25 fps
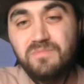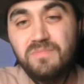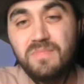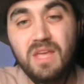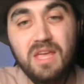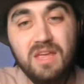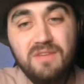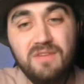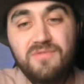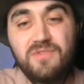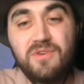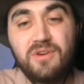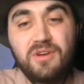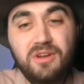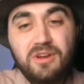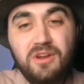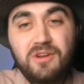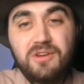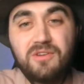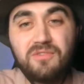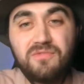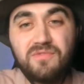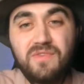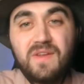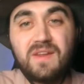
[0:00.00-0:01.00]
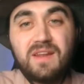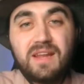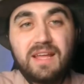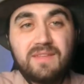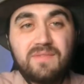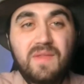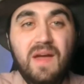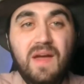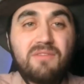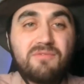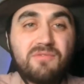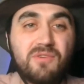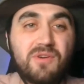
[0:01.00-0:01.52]
if you're going to defend like
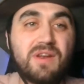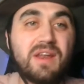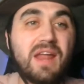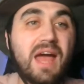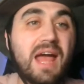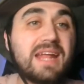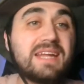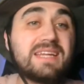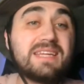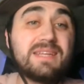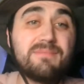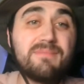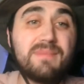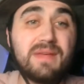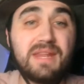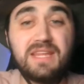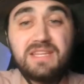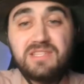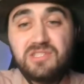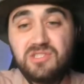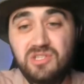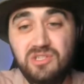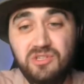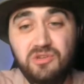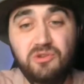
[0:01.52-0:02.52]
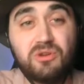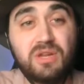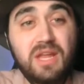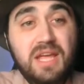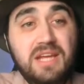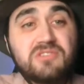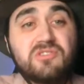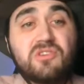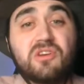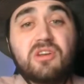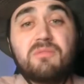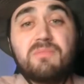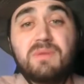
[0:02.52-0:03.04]
that for 90 minutes, your legs
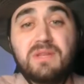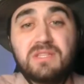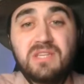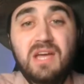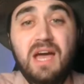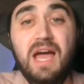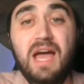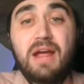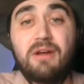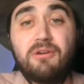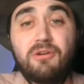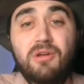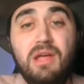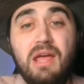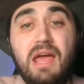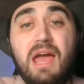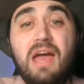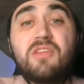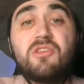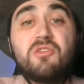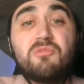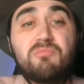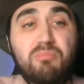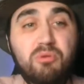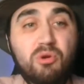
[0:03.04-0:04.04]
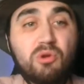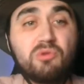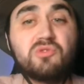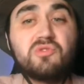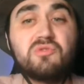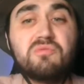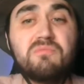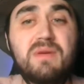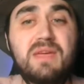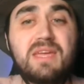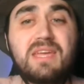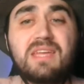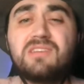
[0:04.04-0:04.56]
are going to be tired. And you're prone to
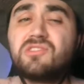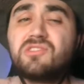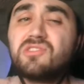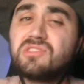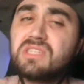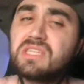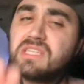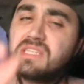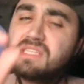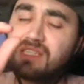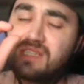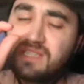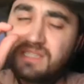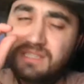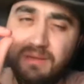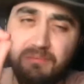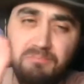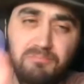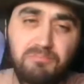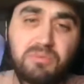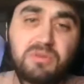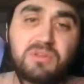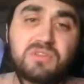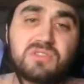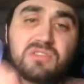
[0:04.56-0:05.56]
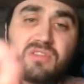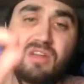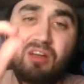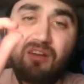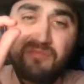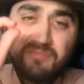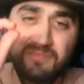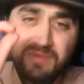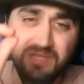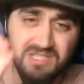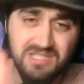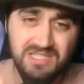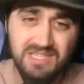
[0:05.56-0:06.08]
making just the simplest of
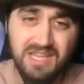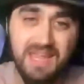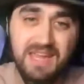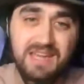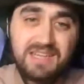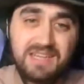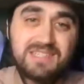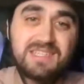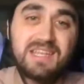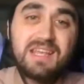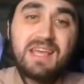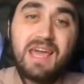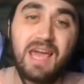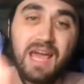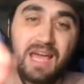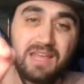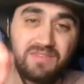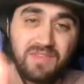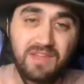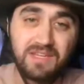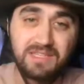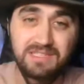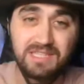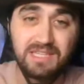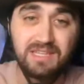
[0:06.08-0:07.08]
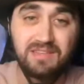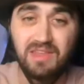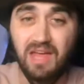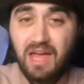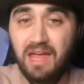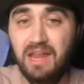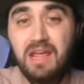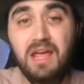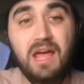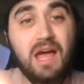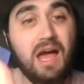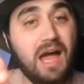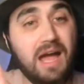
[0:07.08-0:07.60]
mistakes, and they did that.
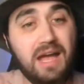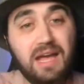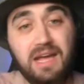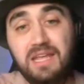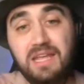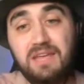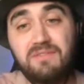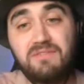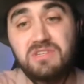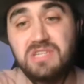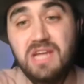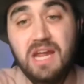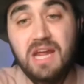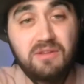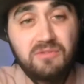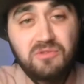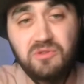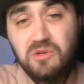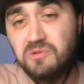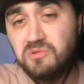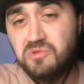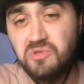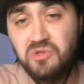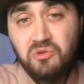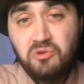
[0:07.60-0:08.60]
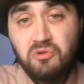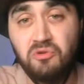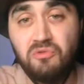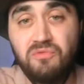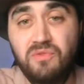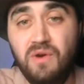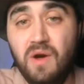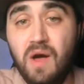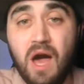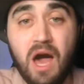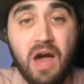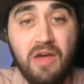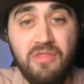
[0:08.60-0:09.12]
I got to give a shout out, though, to
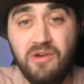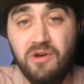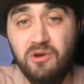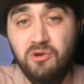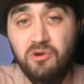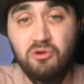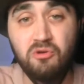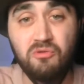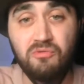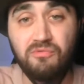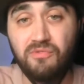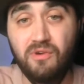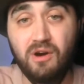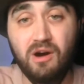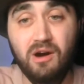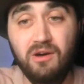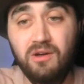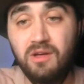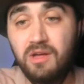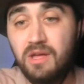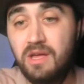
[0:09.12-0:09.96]
Kufal. I thought Kufal,